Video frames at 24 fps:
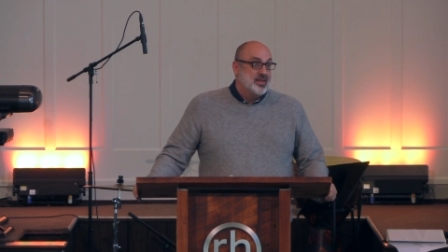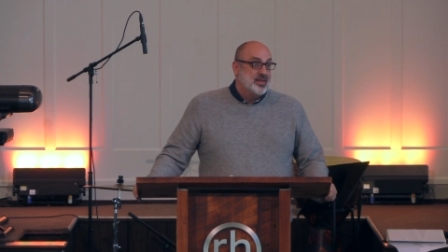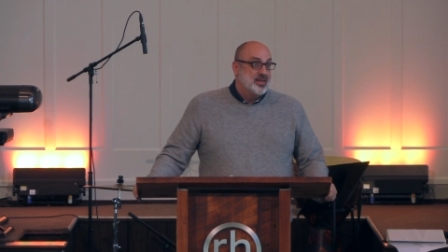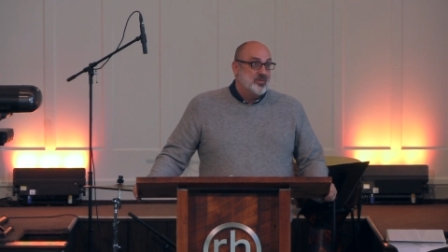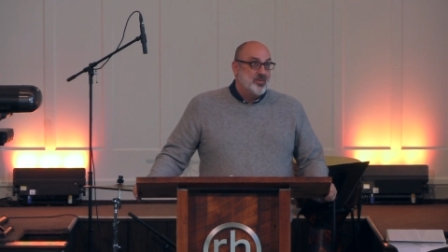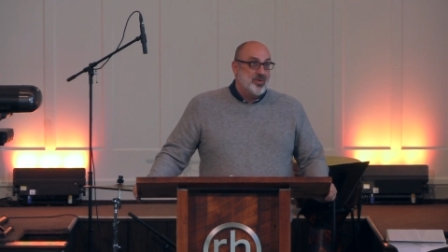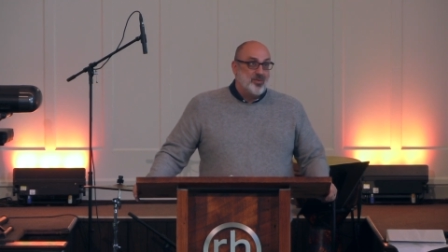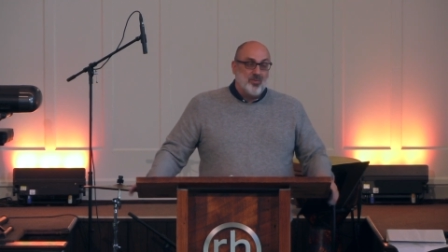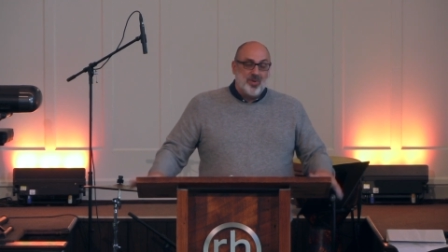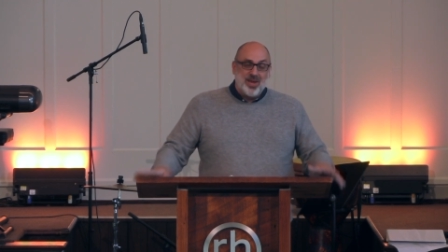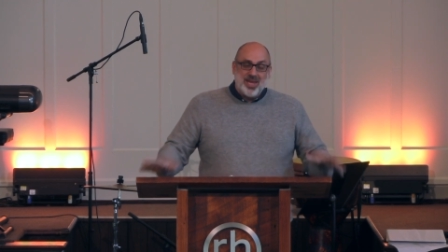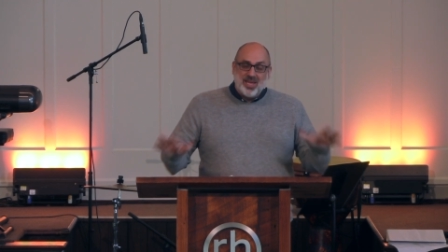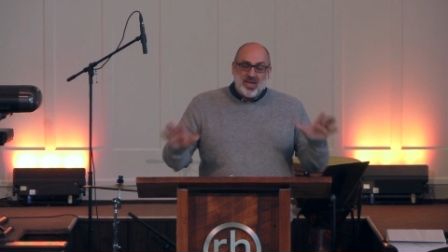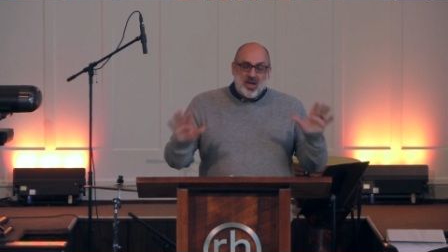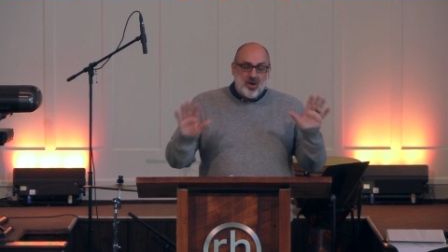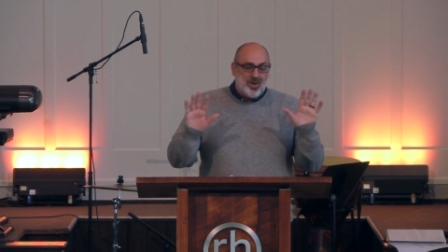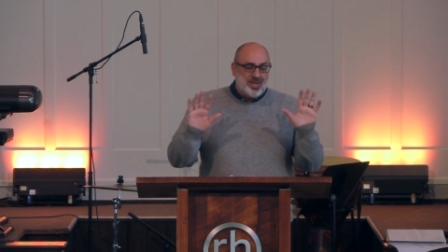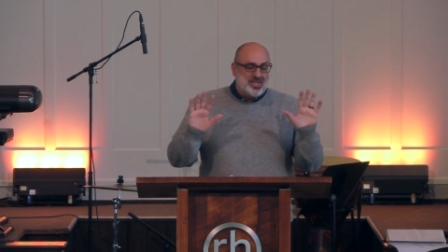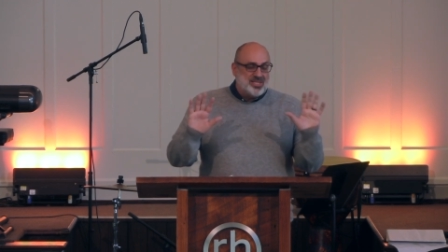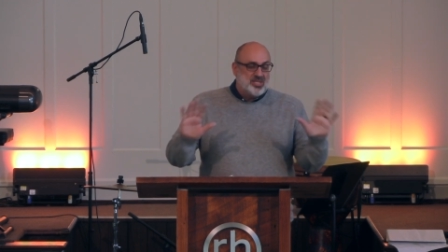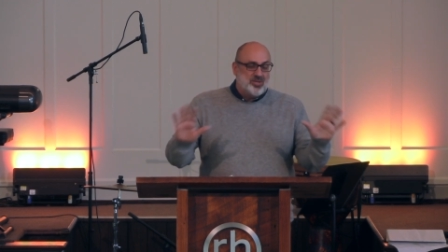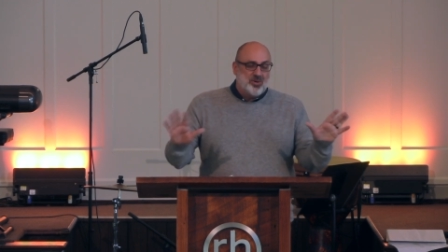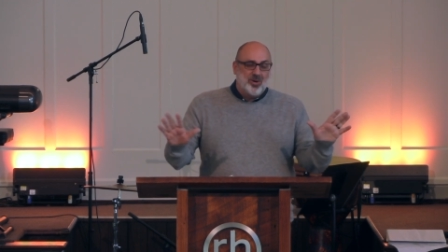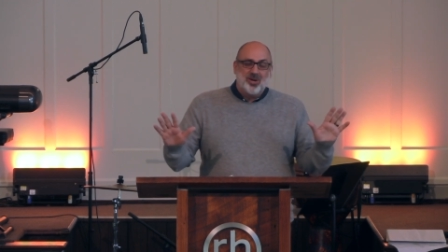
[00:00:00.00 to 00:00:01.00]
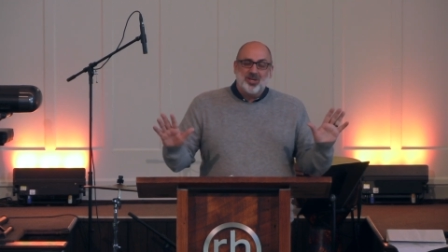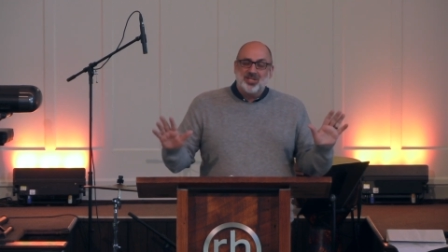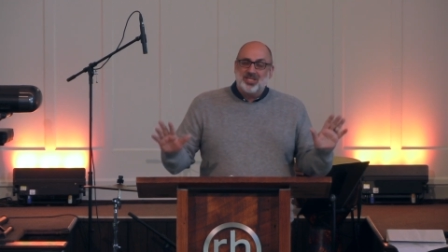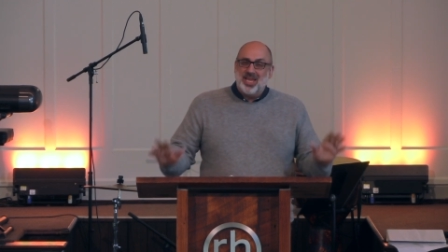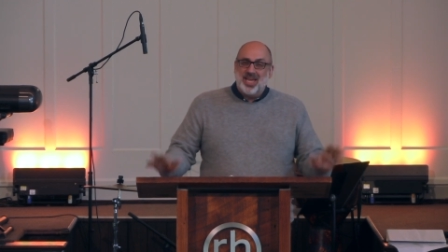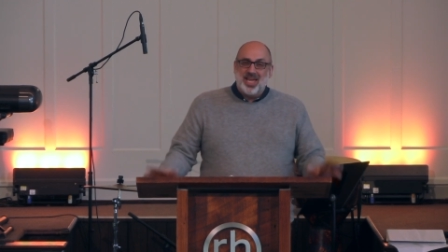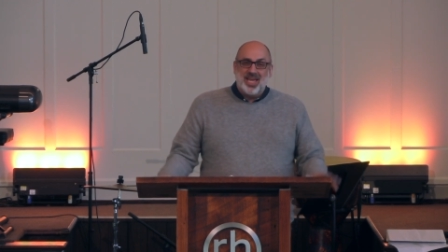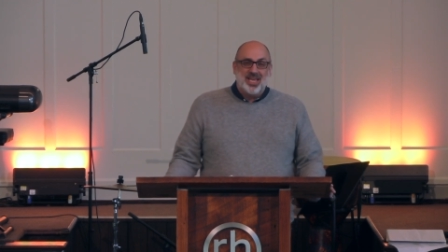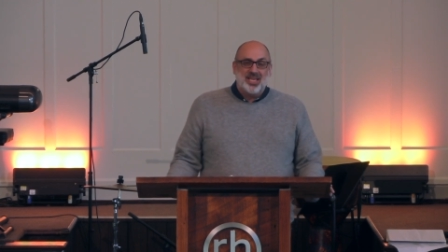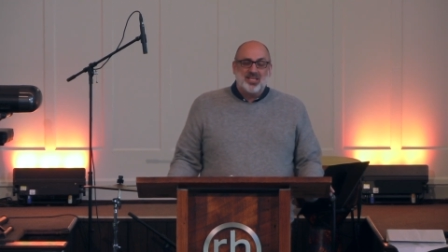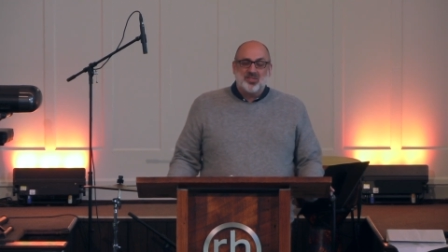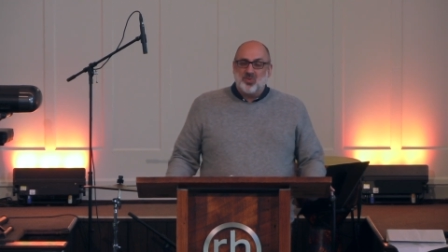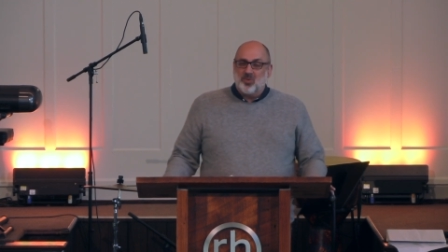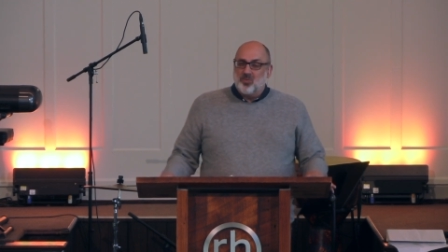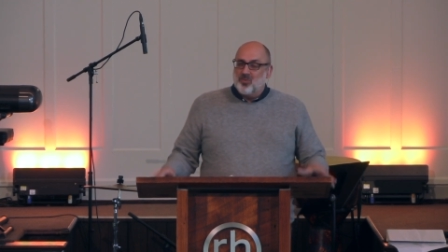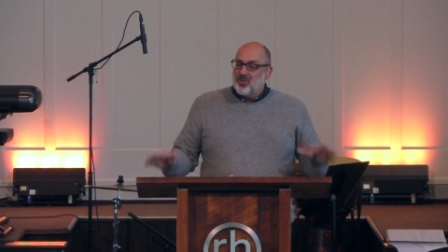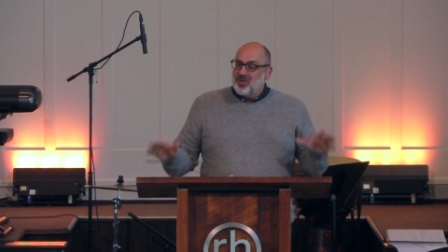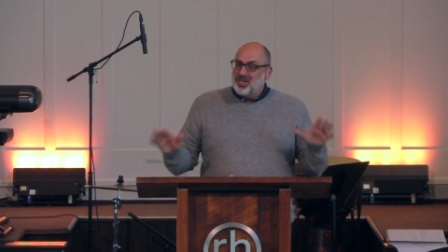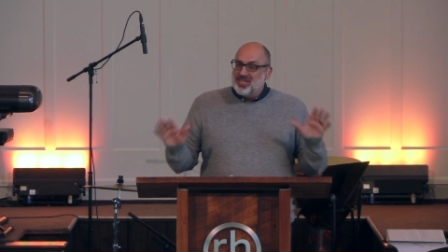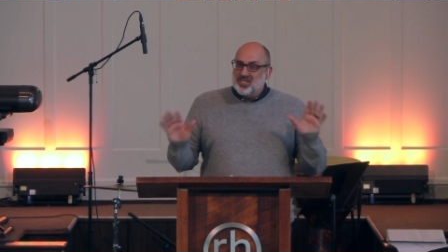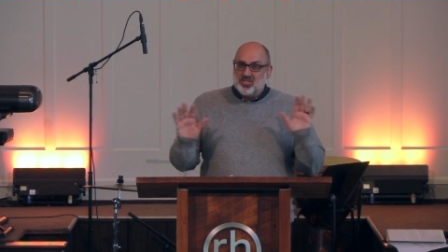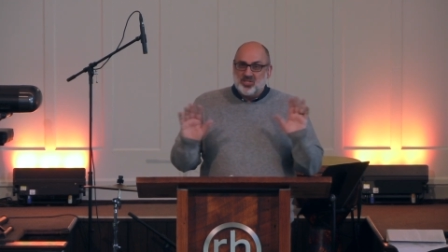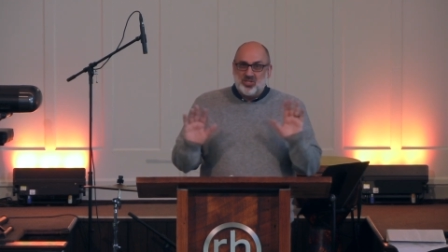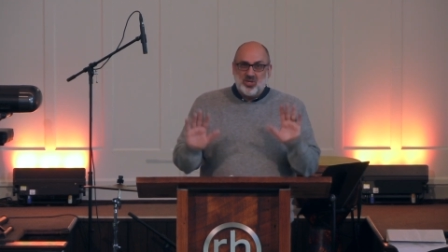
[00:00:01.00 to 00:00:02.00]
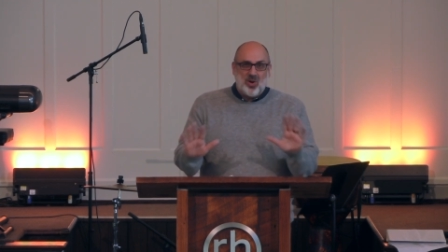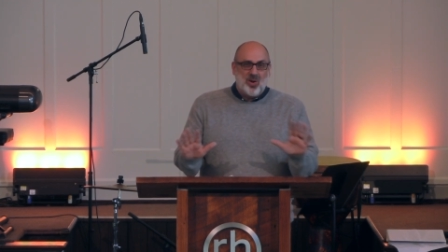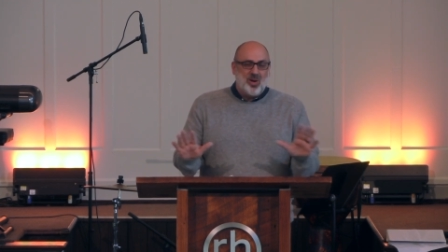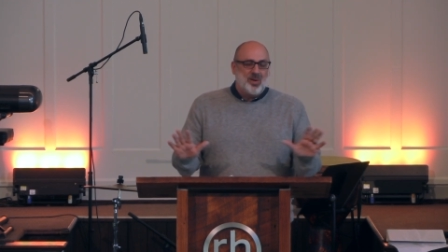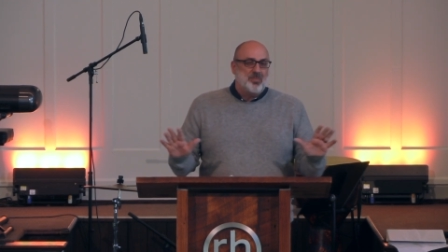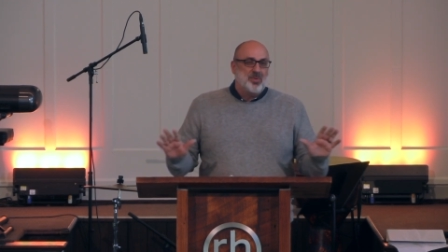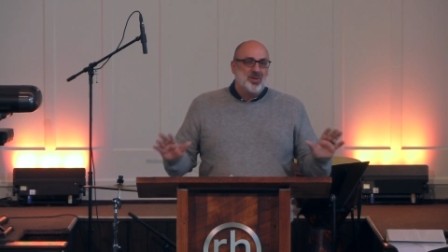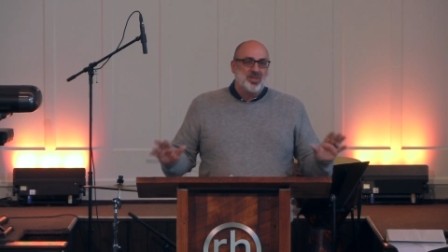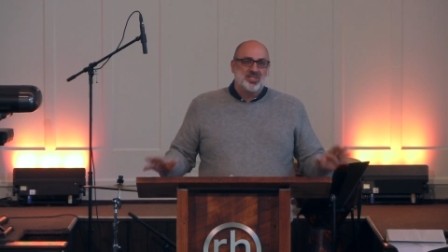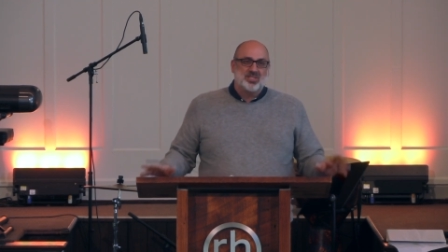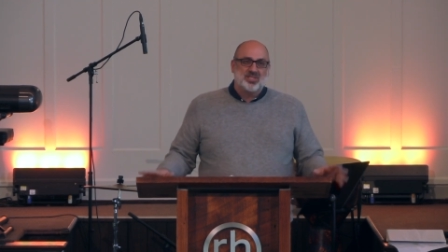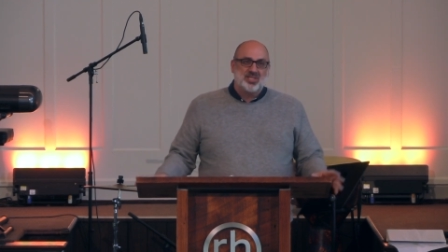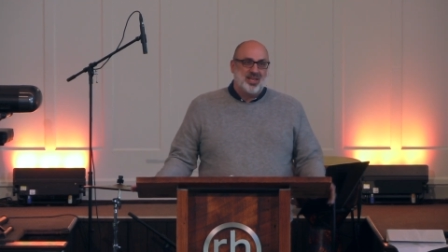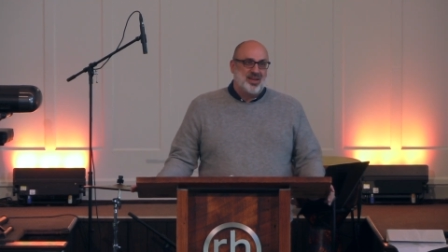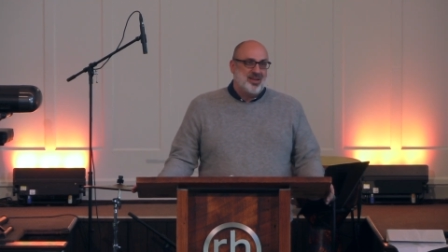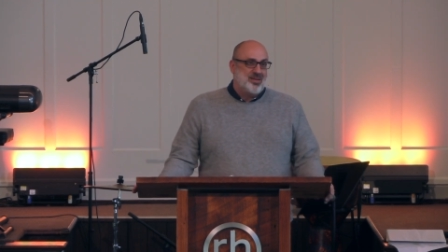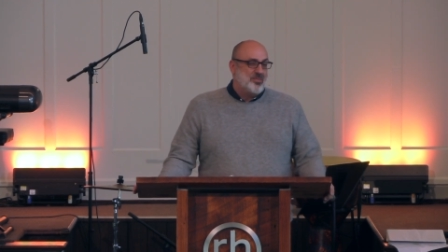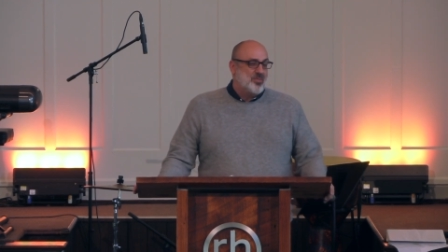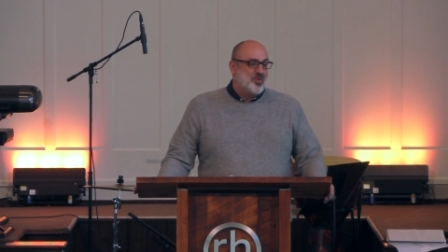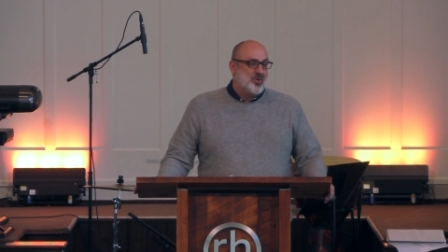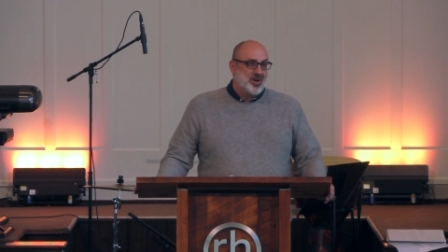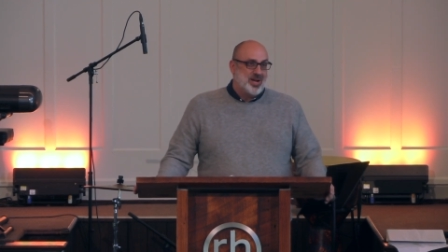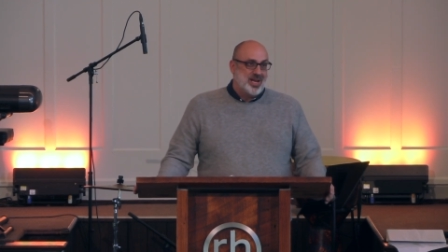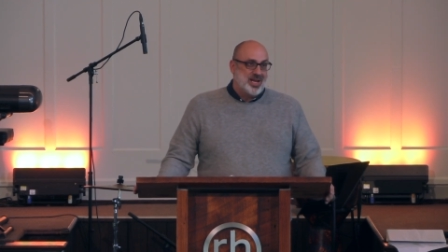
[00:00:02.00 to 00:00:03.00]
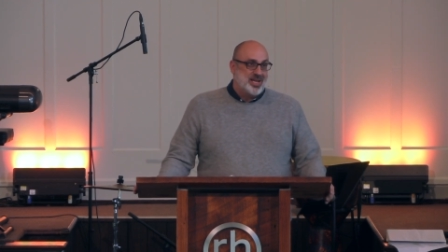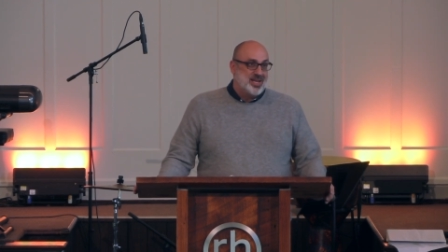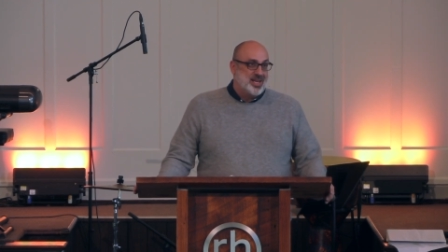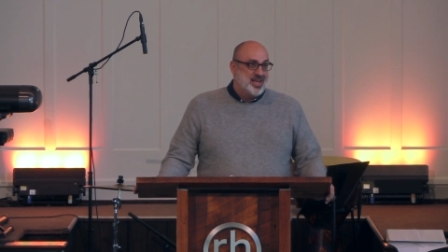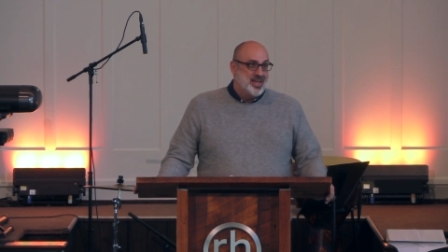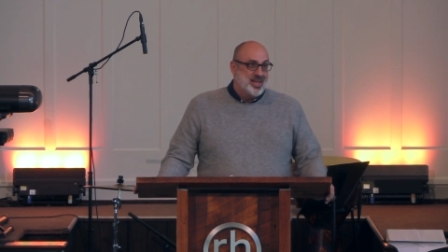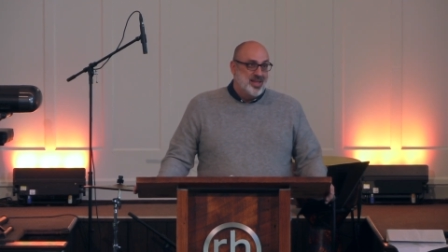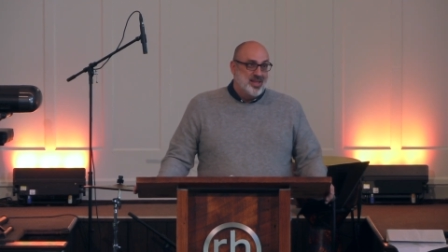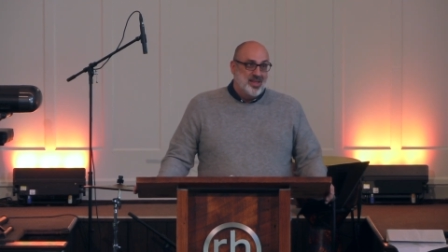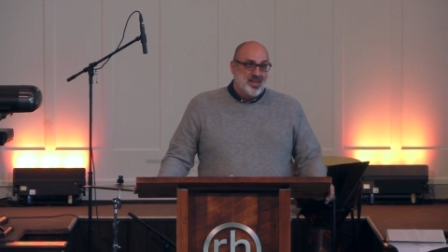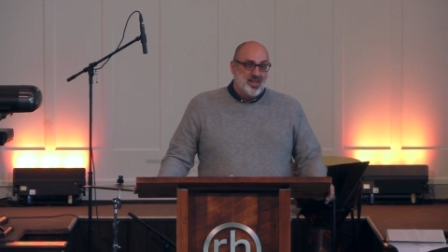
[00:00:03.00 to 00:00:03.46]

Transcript: When we go into our days, when we show up on Sunday morning,